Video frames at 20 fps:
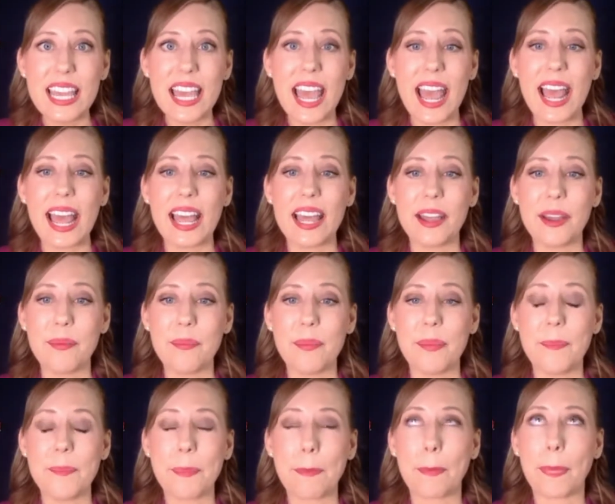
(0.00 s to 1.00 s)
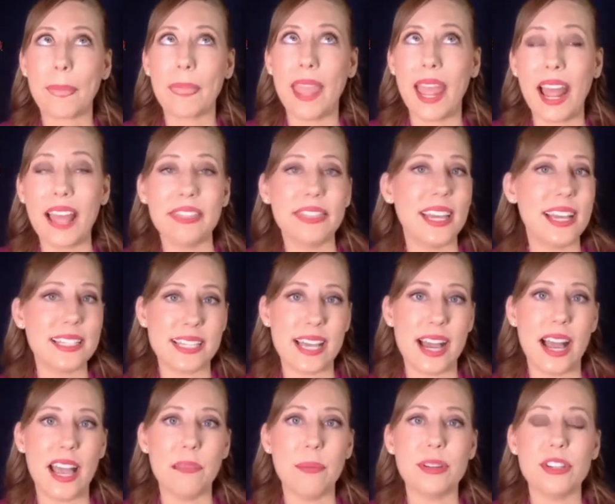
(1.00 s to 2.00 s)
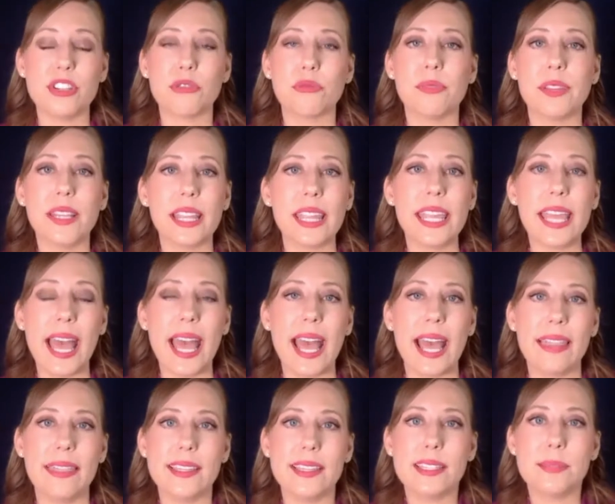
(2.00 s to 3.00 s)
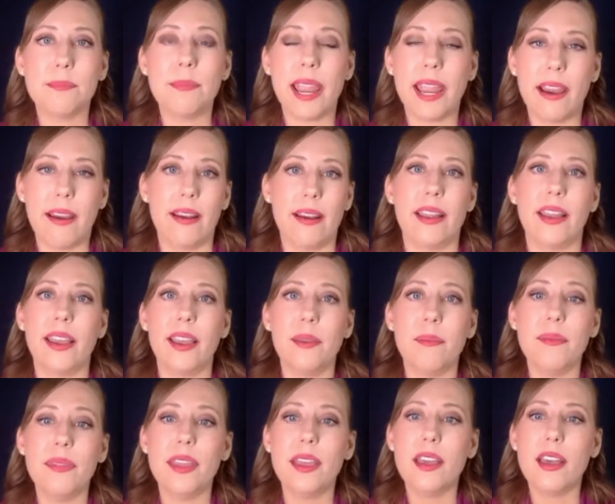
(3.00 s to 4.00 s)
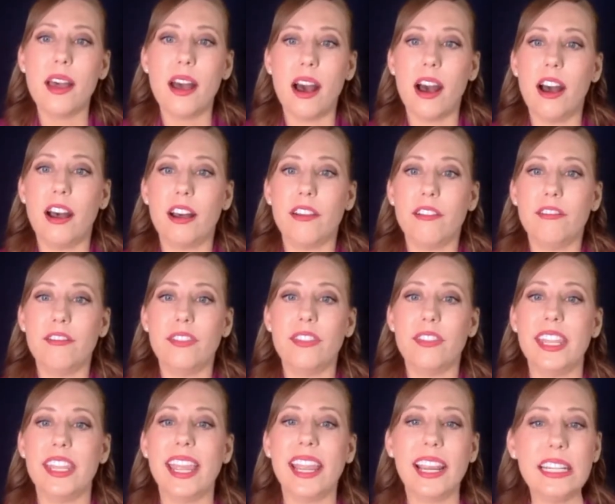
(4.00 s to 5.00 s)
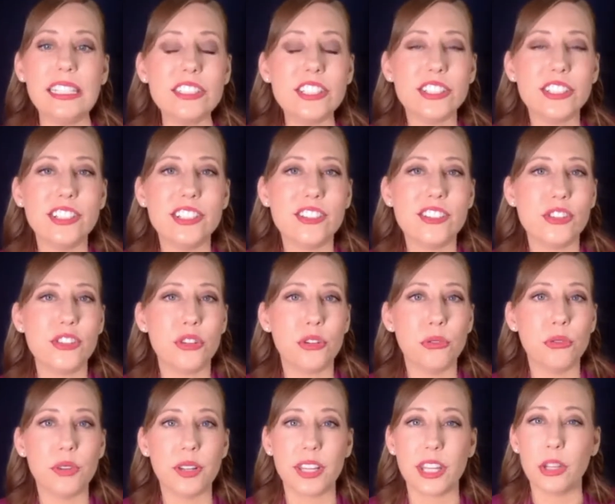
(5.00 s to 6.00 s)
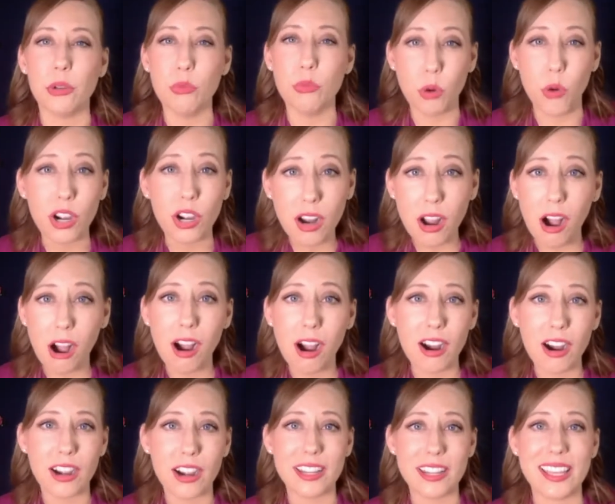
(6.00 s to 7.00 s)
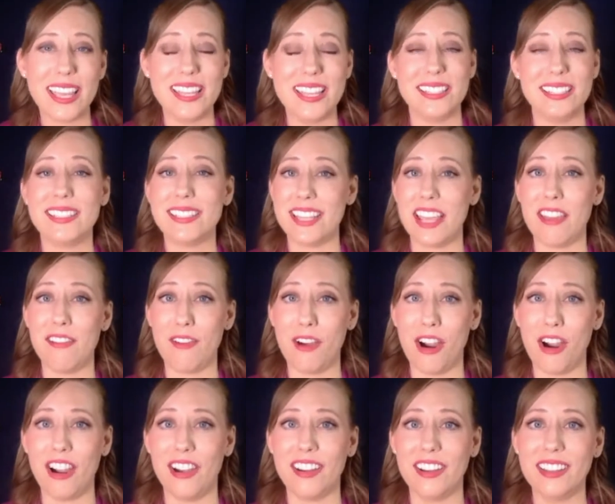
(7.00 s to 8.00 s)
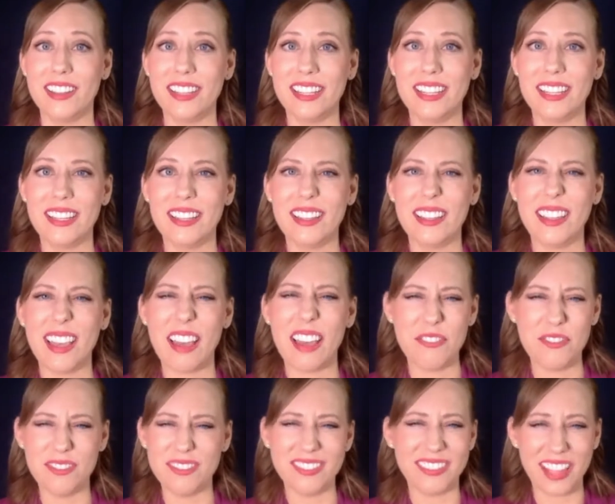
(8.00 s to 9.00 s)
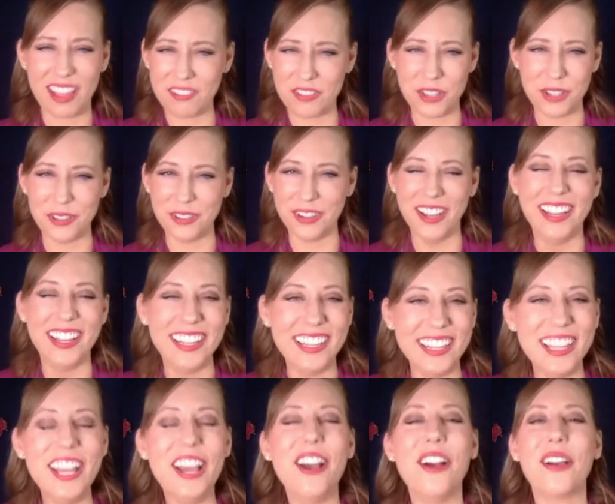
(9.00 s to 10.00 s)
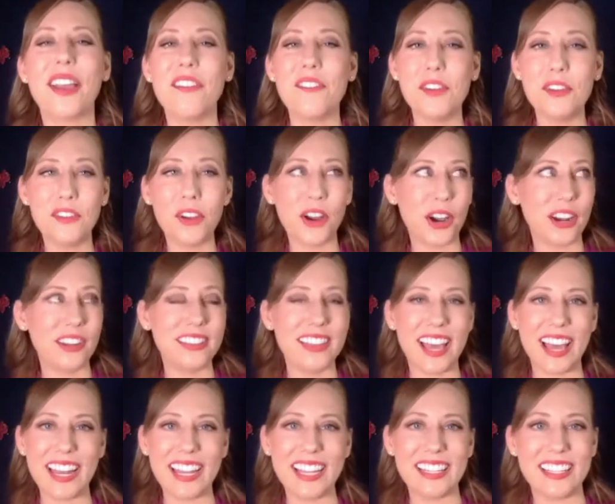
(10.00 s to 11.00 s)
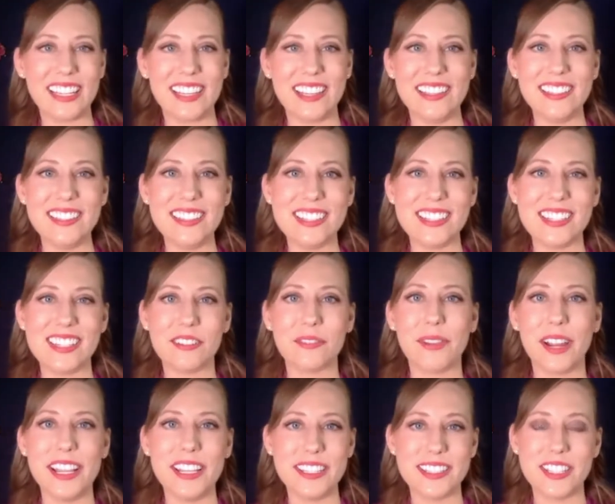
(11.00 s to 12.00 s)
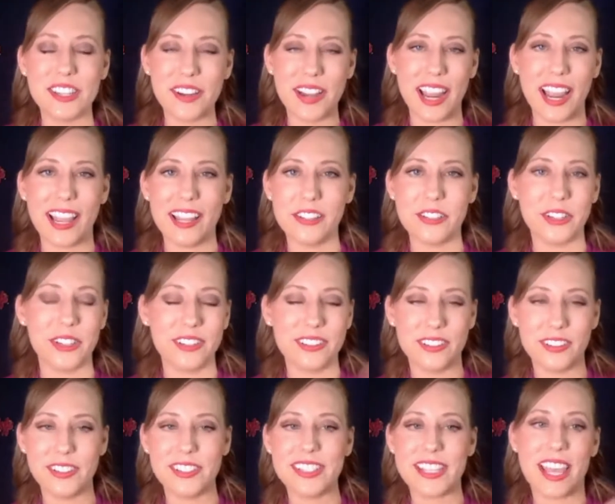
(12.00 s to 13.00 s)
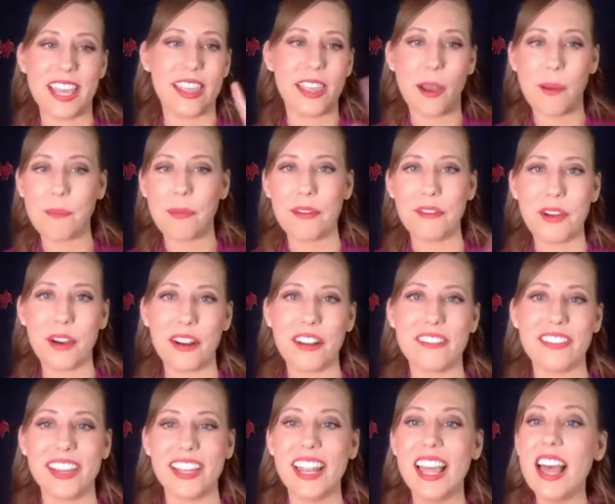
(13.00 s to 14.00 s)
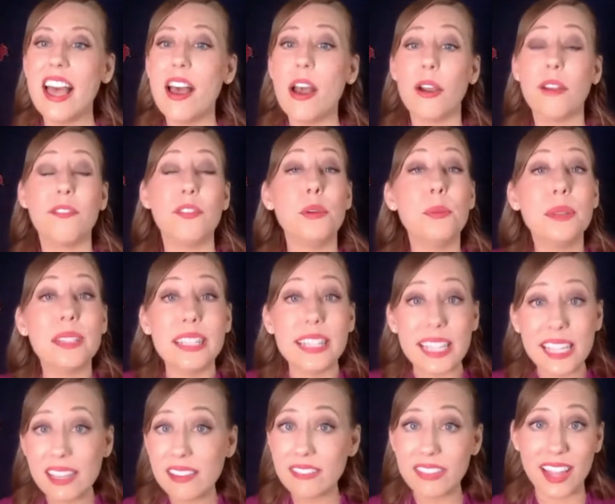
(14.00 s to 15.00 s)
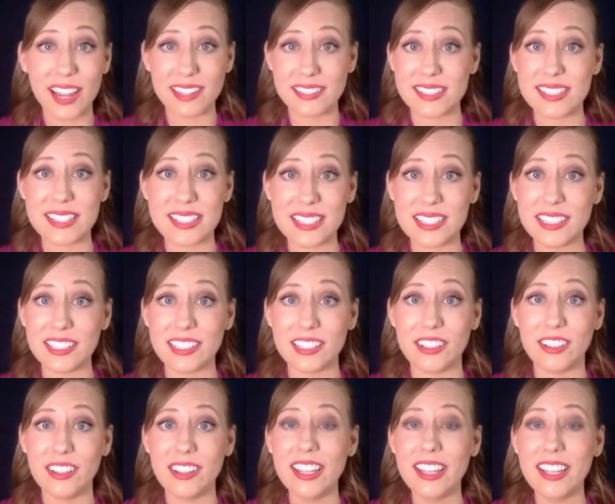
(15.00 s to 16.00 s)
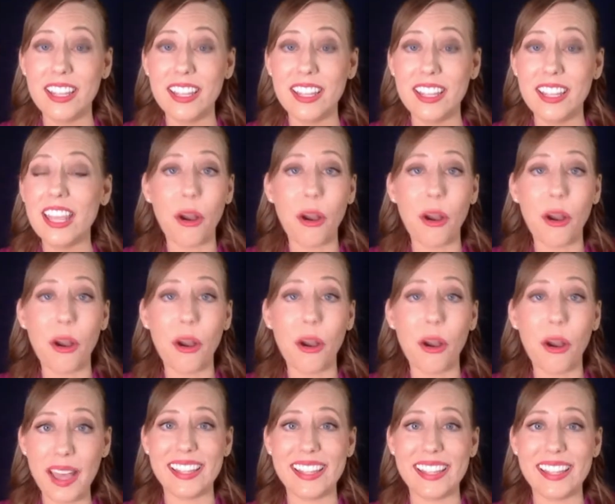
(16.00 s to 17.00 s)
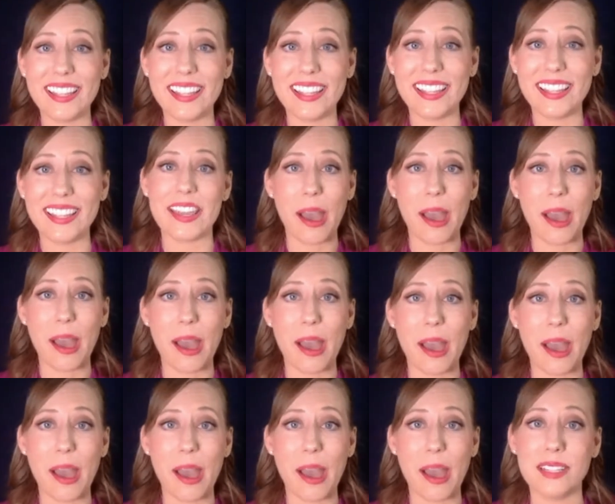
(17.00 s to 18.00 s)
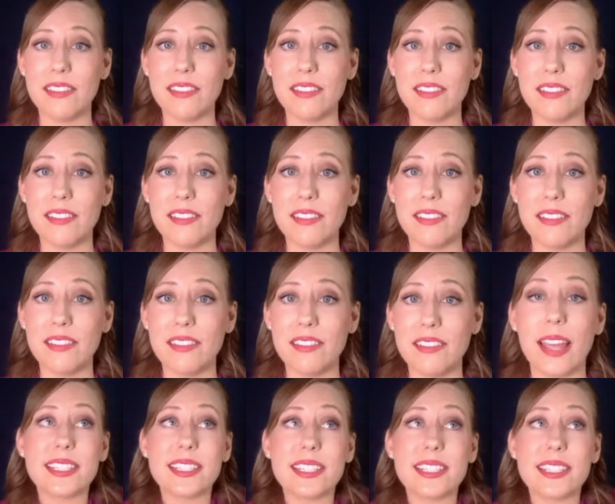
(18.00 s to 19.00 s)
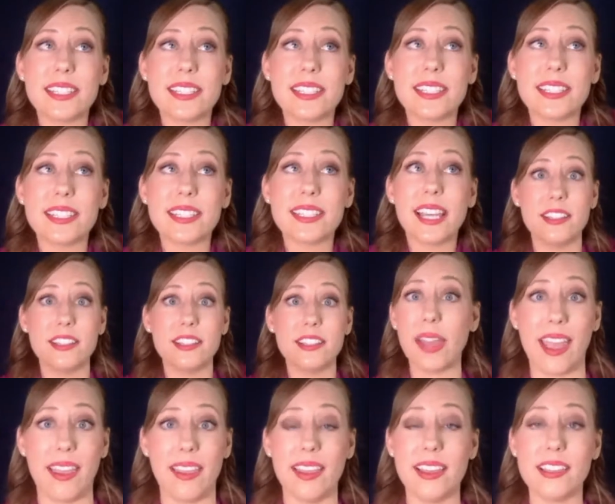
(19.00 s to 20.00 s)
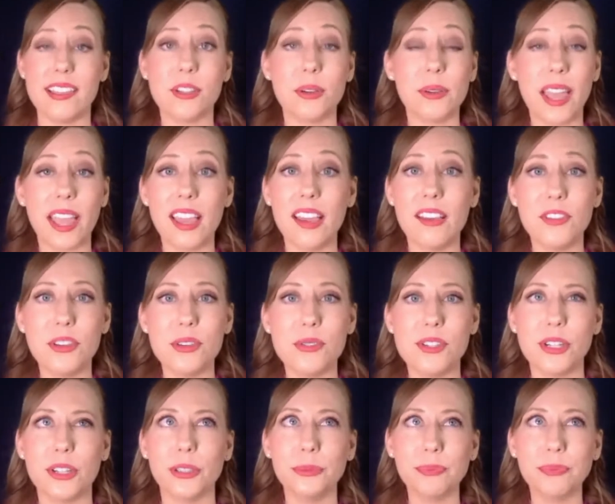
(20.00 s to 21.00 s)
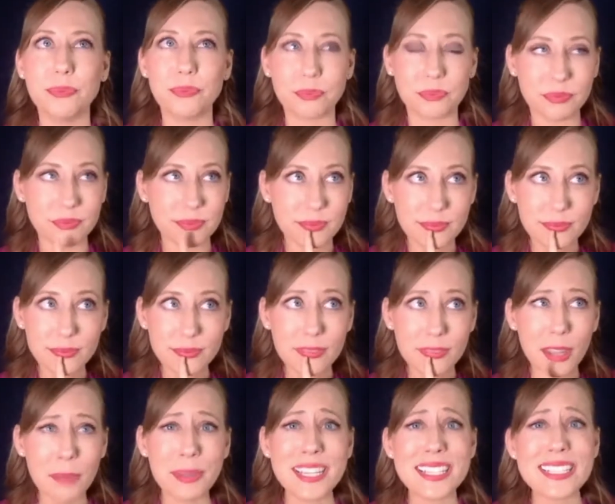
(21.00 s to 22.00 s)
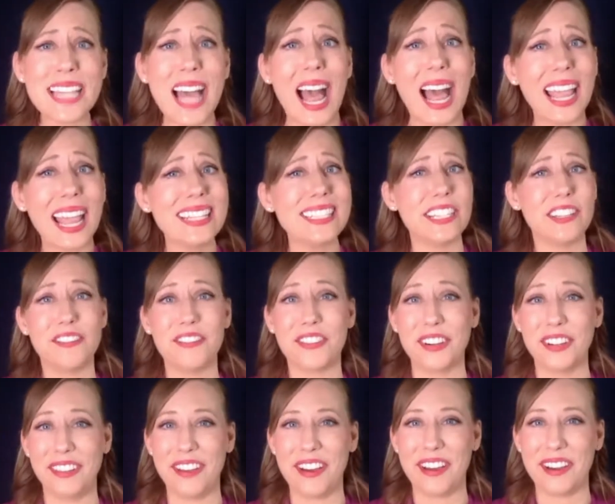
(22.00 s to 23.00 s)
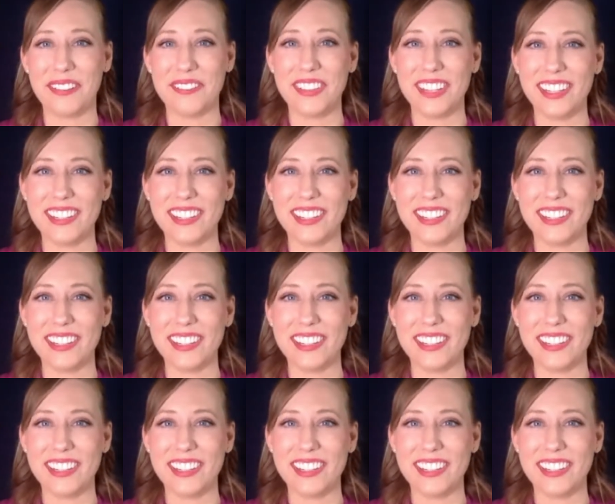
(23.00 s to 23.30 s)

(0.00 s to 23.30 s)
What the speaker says: at that time, I just really had this paradigm of the answer is to really work hard and to save hard. Have you, okay, if you've heard that, at least raise your hand or say, yep, I've heard of it. Or if you believe that still, go ahead and say, yep, I believe it. Because, and it's okay. It's okay if you do, because I did for a lot of